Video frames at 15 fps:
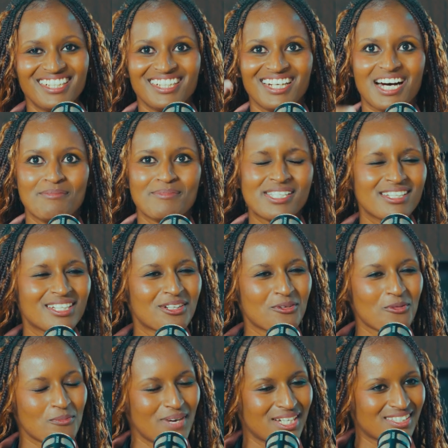I'm saying
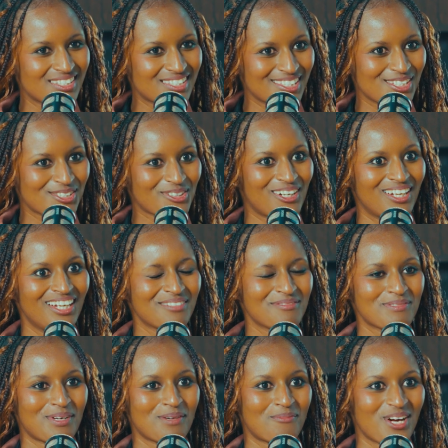my sister's calling me,
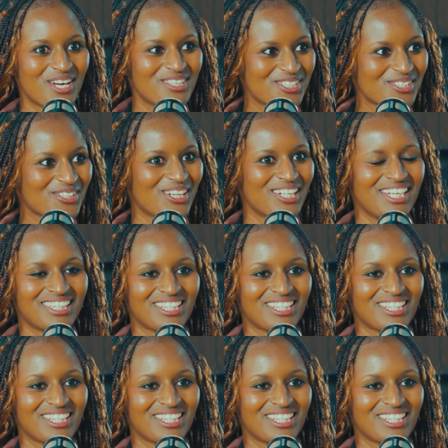my brother is calling,